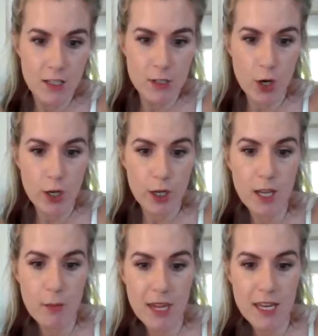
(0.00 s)
So
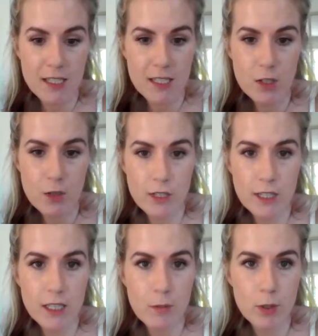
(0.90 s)
peace is a
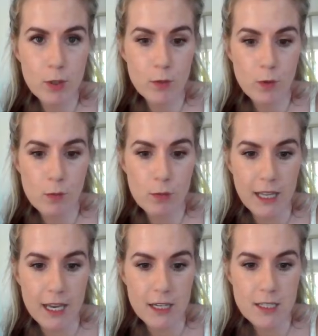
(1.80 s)
really beautiful
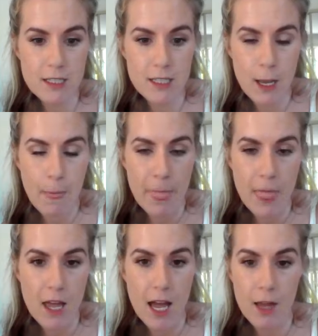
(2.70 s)
blend
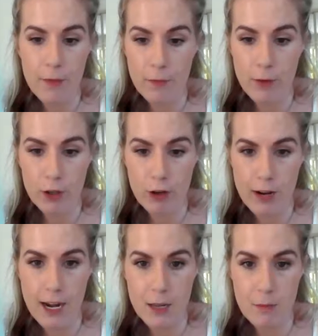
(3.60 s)
for
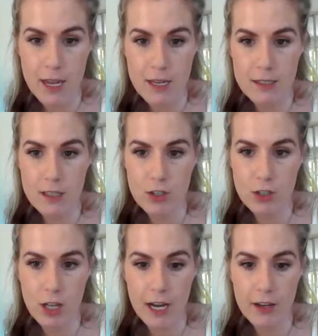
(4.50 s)
creating peace in your
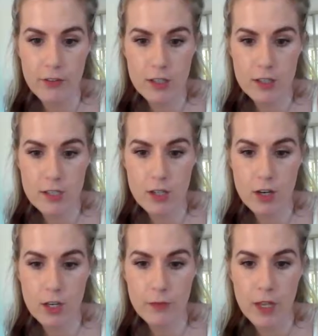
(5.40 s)
life. So
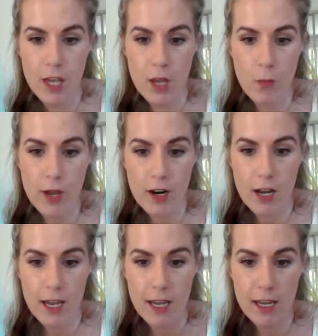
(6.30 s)
when
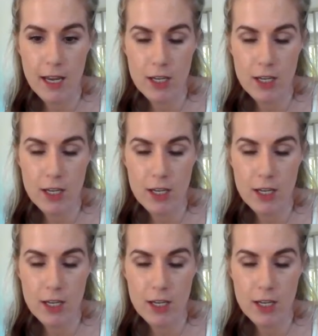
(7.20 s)
I